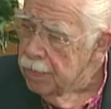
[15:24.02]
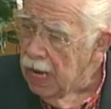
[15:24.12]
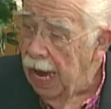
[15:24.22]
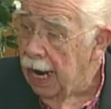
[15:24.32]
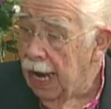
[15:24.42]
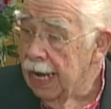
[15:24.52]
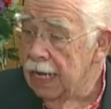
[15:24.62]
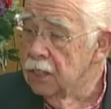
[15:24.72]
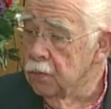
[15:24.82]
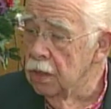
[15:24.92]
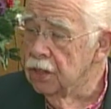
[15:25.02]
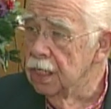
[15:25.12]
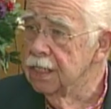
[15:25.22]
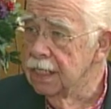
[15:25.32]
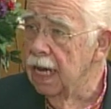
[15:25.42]
And I guess we're
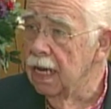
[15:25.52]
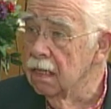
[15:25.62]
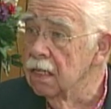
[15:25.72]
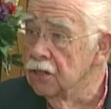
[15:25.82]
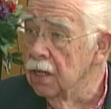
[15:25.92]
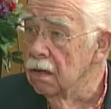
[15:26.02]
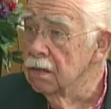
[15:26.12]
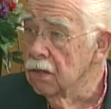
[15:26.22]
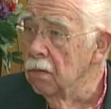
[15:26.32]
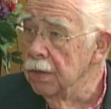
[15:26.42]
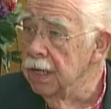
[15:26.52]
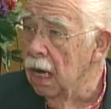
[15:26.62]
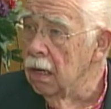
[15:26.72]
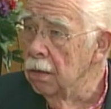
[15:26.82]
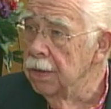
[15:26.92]
just saying this year it's going to be
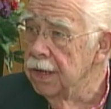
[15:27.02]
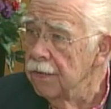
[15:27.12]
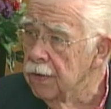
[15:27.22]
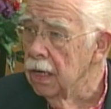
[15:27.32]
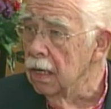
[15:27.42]
done a little bit differently.